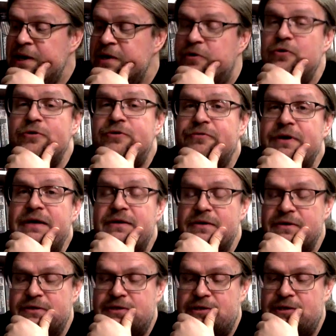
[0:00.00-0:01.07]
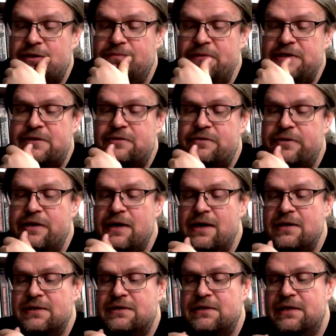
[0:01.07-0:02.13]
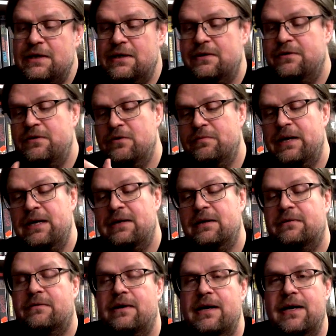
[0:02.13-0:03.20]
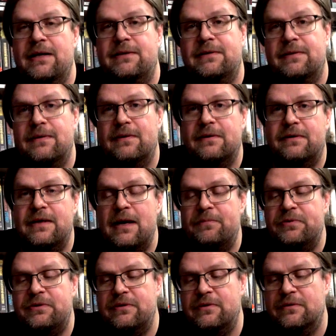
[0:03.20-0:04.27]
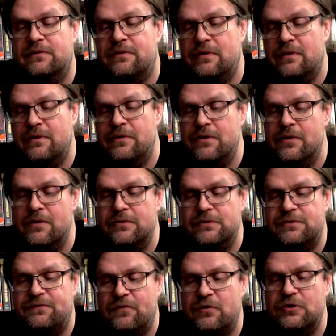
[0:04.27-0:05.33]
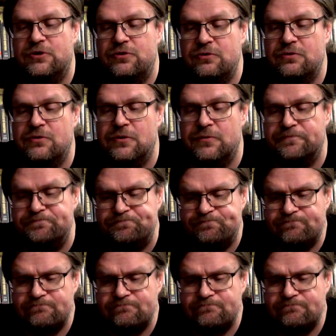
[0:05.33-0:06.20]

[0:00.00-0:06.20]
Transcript: good riddance, Mr. Jansen. You made a great Captain Kronos for sure.